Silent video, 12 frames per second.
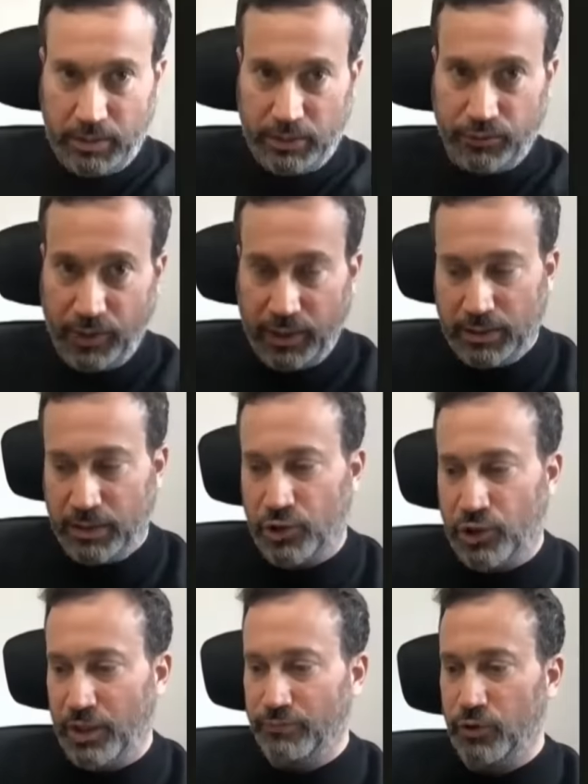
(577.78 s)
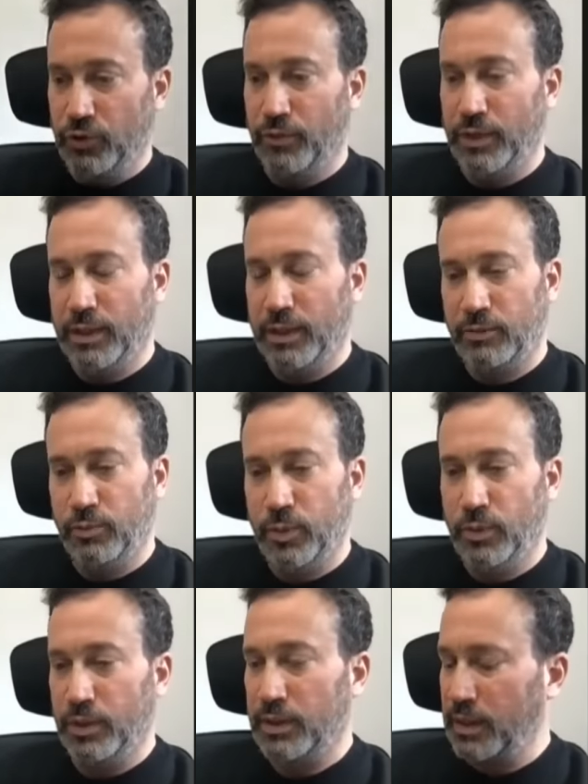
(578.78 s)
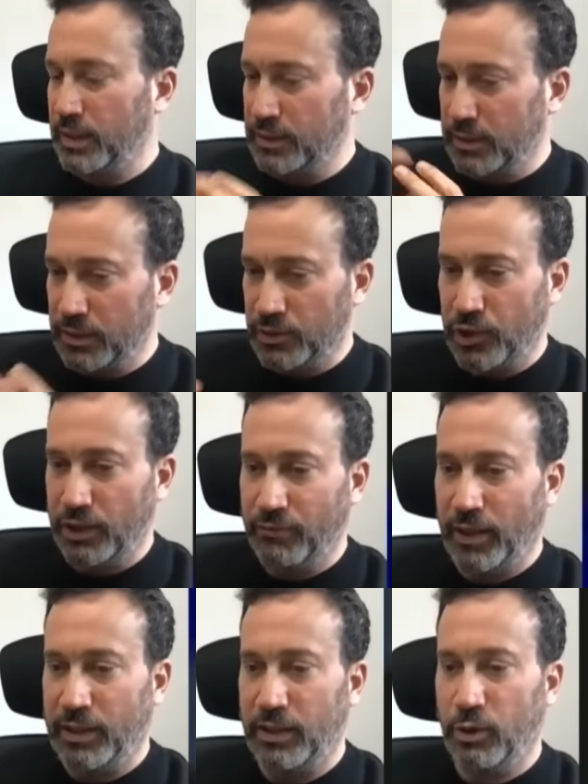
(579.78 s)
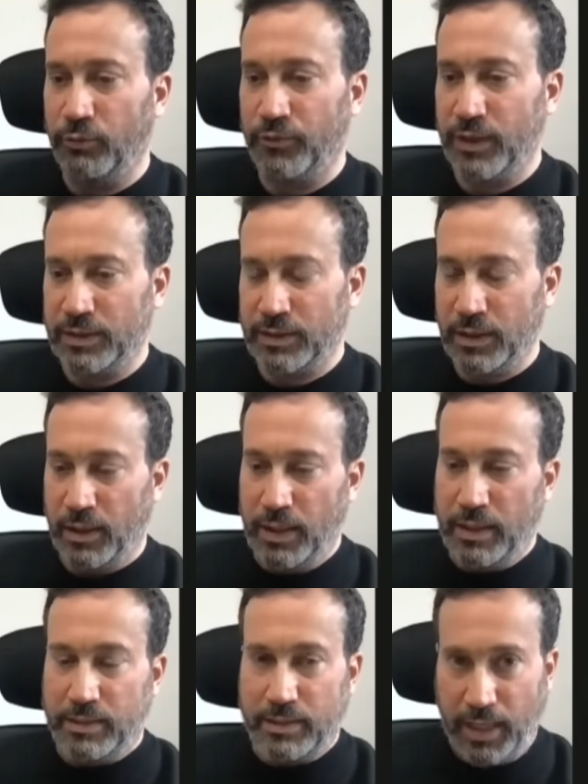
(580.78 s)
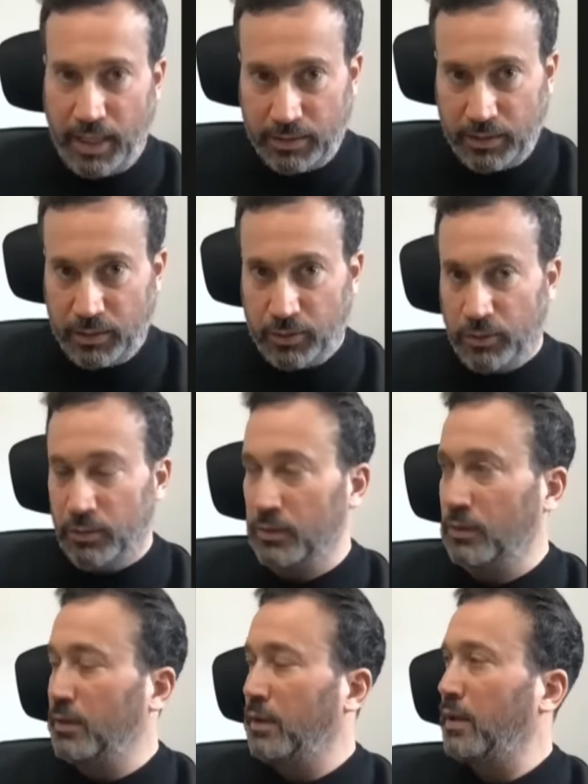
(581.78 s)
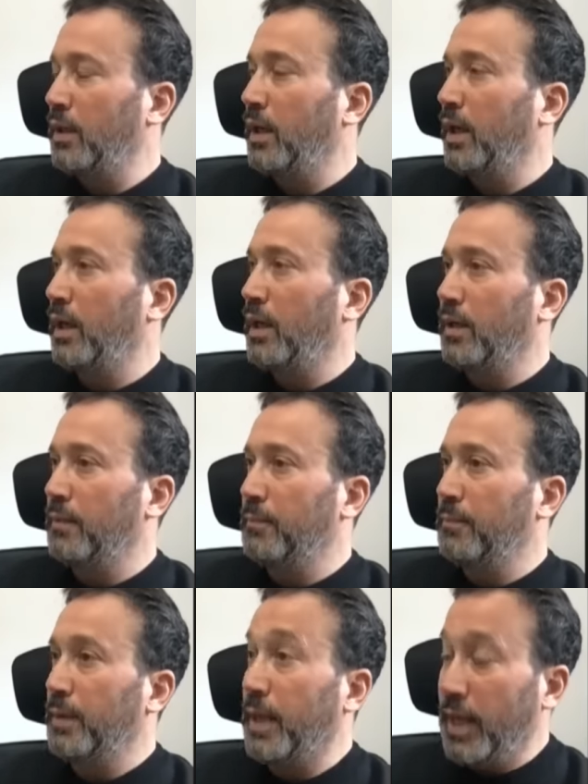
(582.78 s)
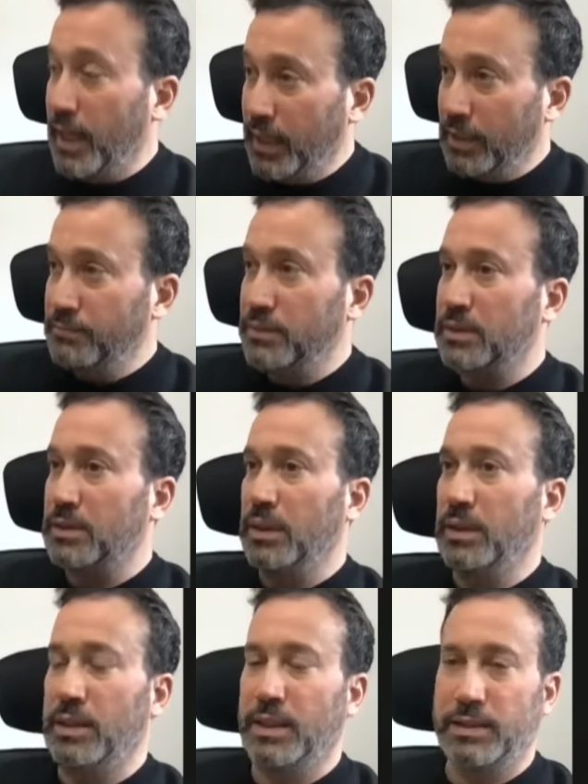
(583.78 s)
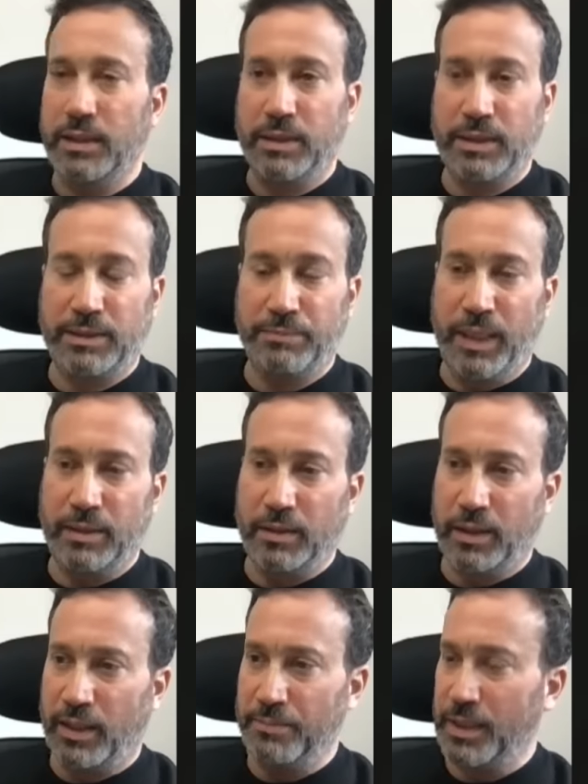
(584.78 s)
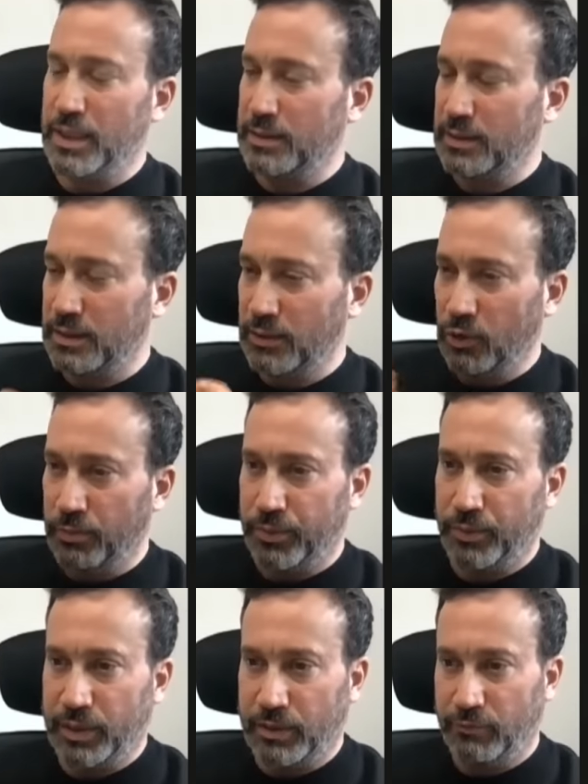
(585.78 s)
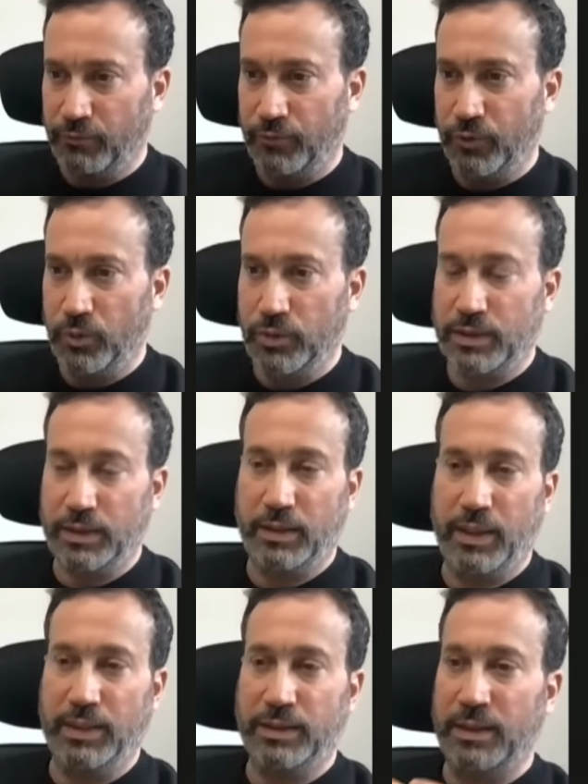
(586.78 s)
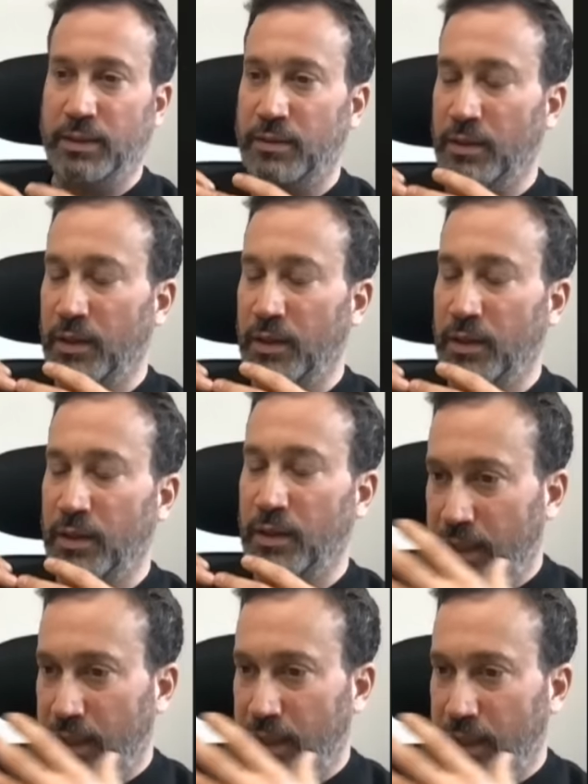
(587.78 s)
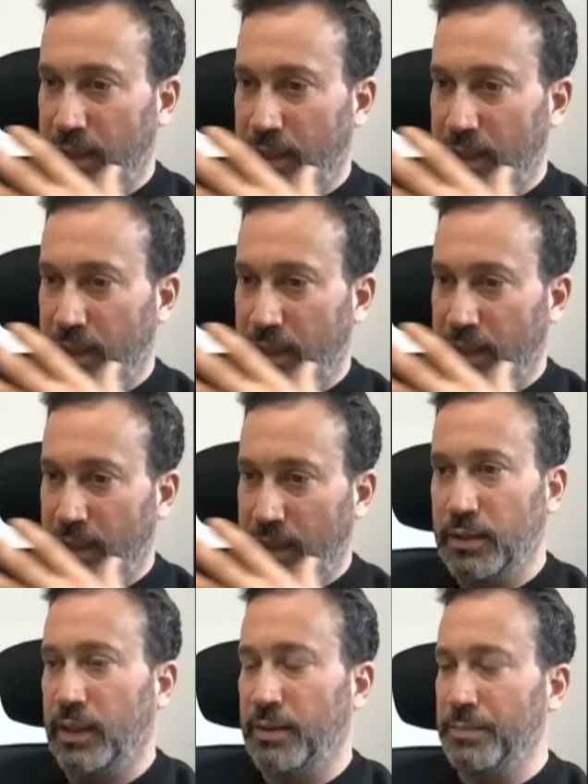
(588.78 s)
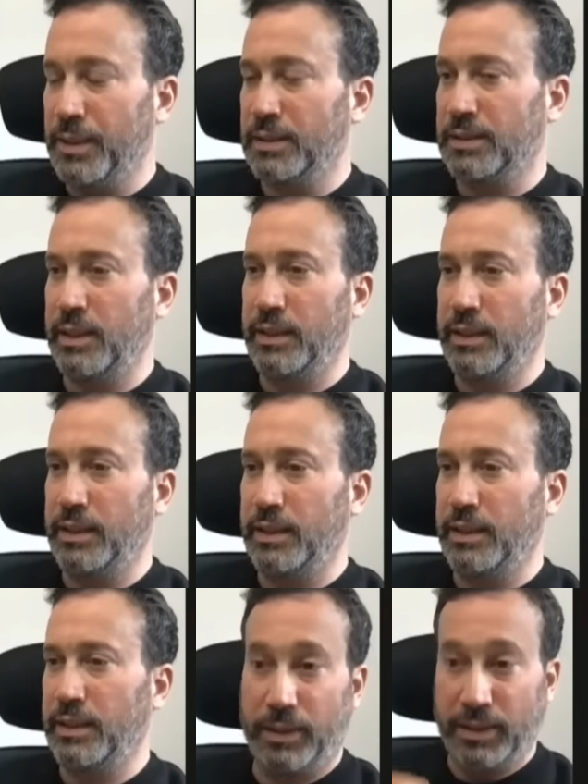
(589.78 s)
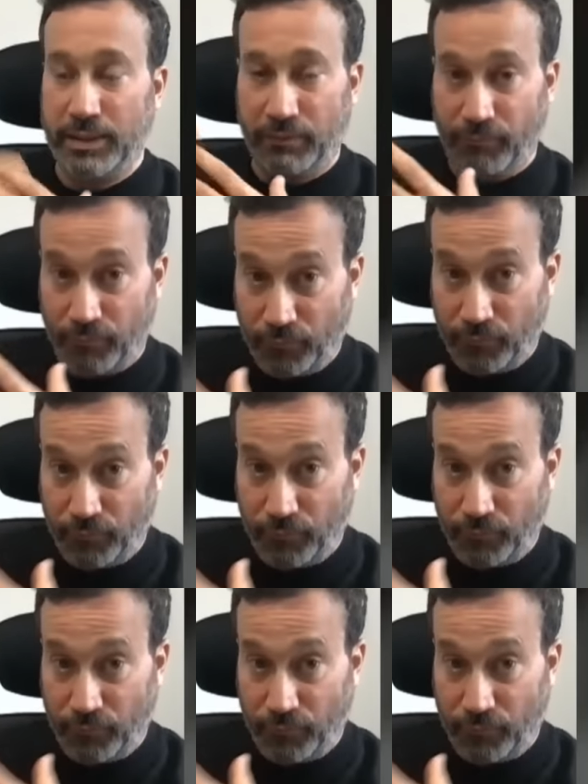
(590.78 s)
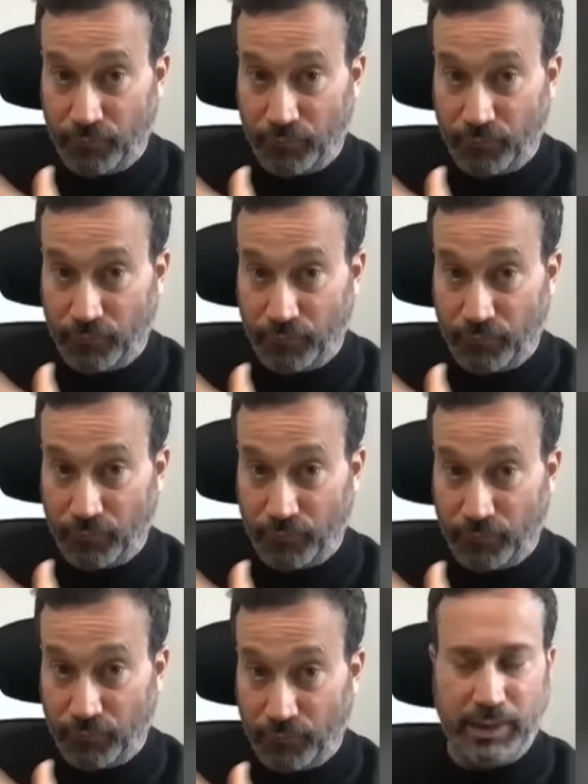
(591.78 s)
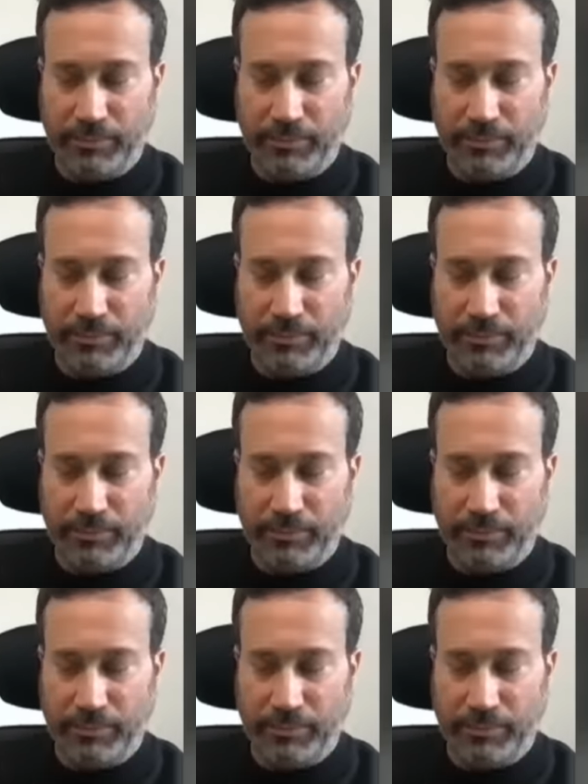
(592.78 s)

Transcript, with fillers: that Israel has achieved during that war. It hasn't achieved any of its tactical um, aims. It hasn't dismantled Hamas as an operative force. It hasn't captured uh, the Hamas leadership. It hasn't freed hostages,